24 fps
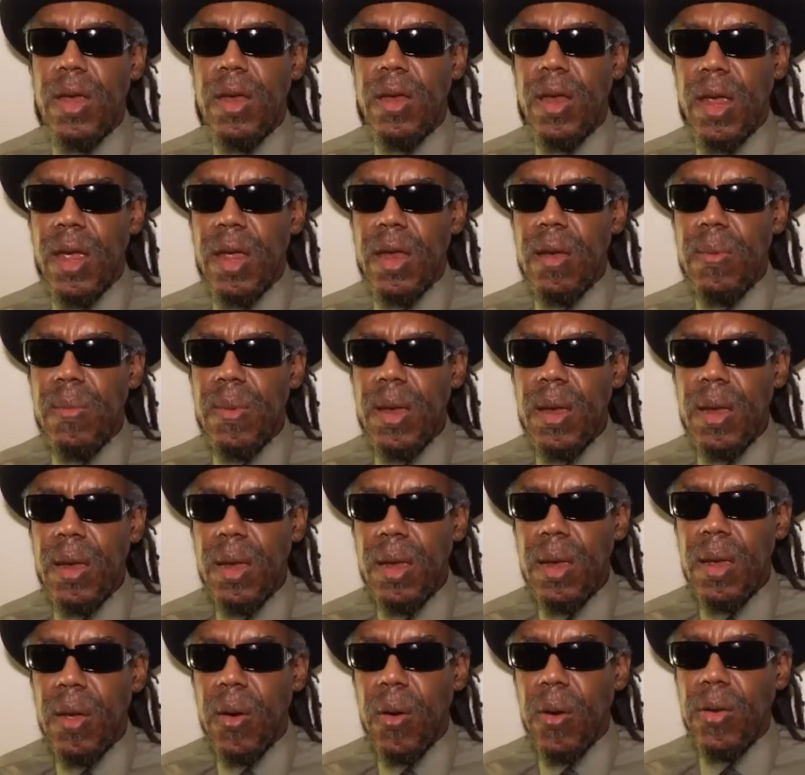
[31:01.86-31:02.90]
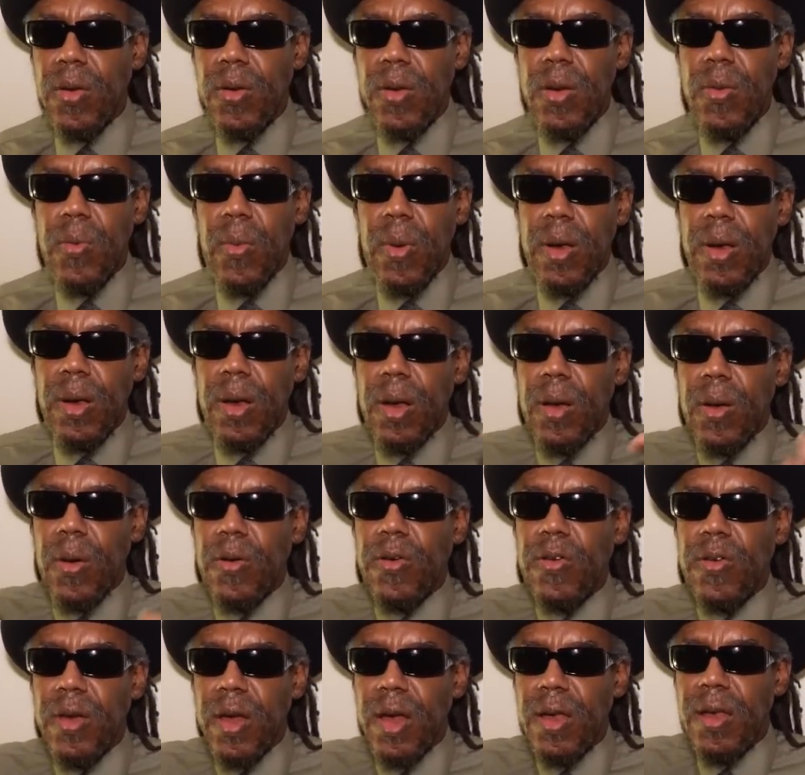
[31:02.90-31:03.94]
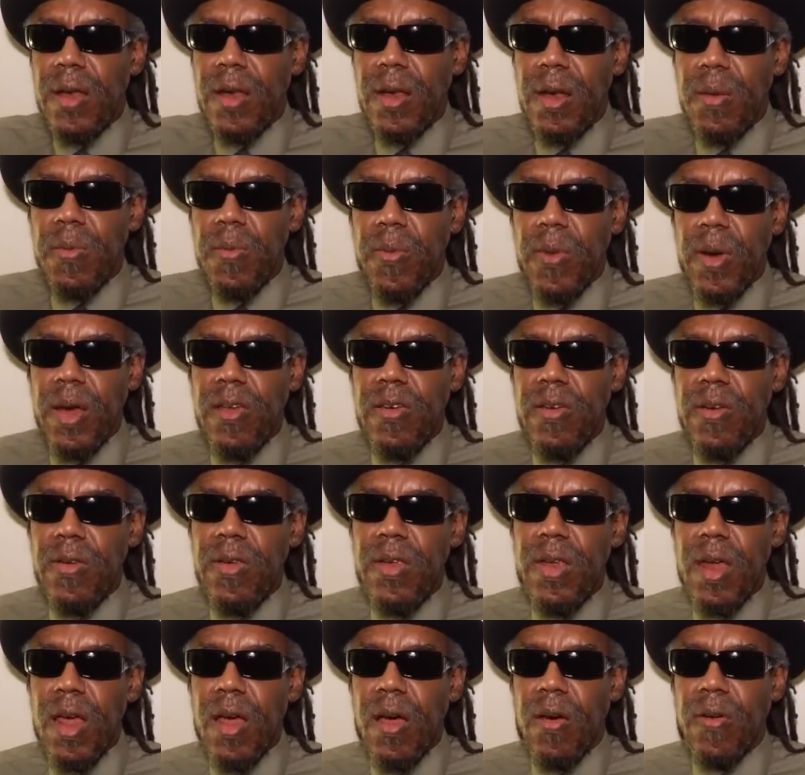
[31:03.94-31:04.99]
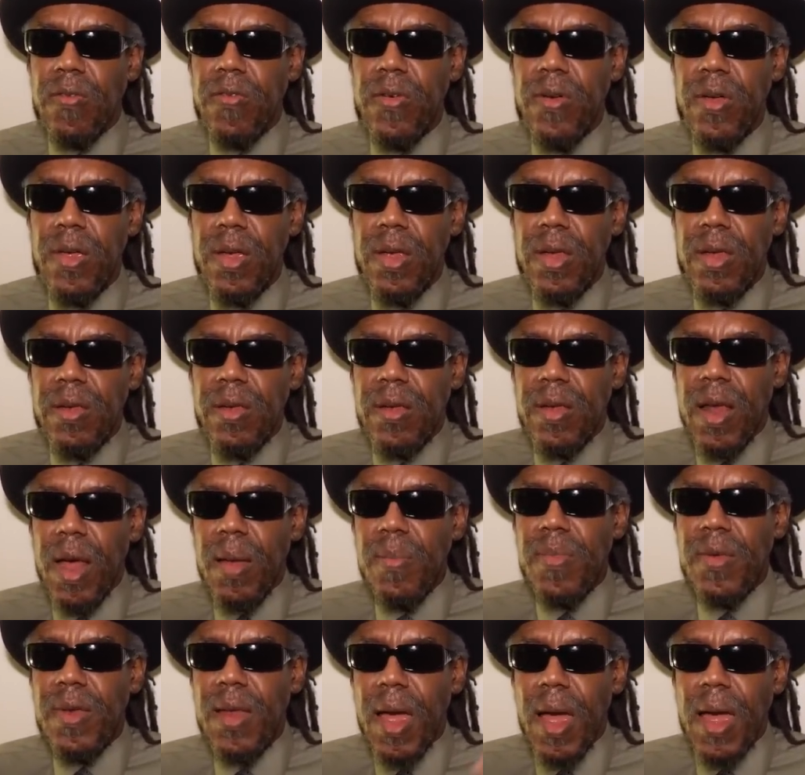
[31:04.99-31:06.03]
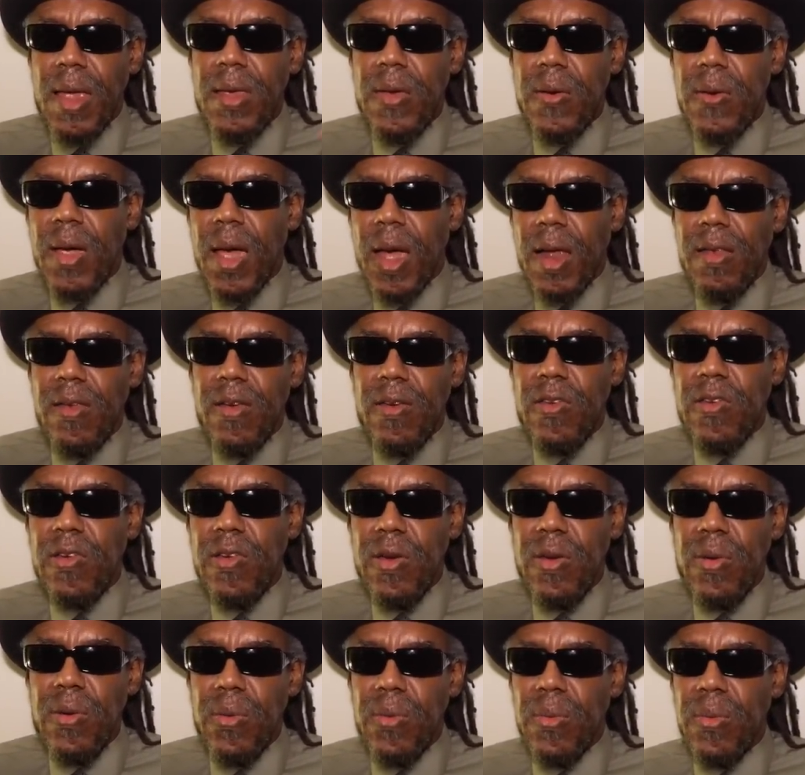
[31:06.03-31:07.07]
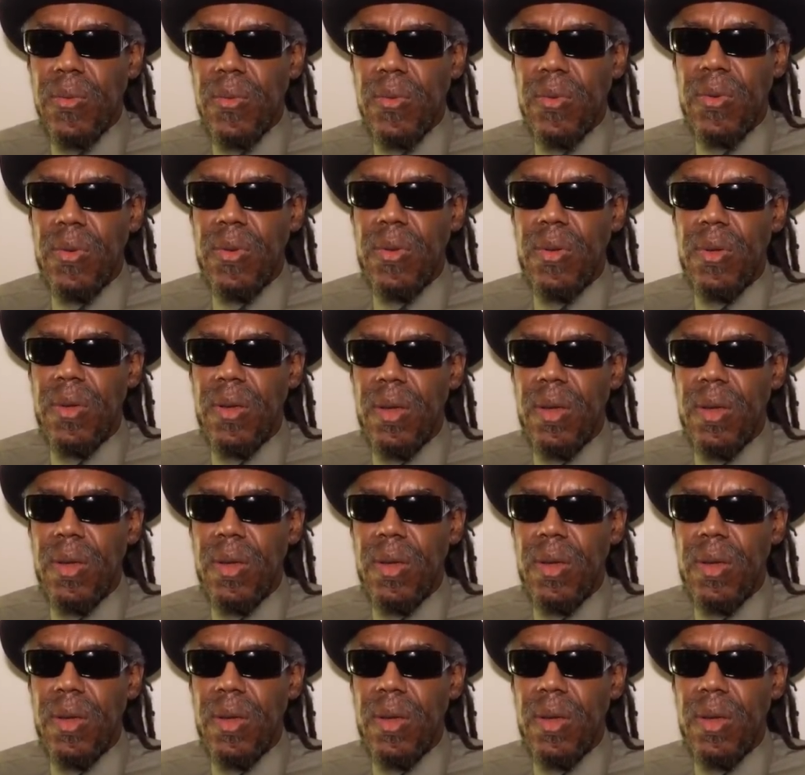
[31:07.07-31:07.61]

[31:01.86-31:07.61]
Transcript: enemy or do you want to negotiate to liberate yourself? Sometimes you got to choose.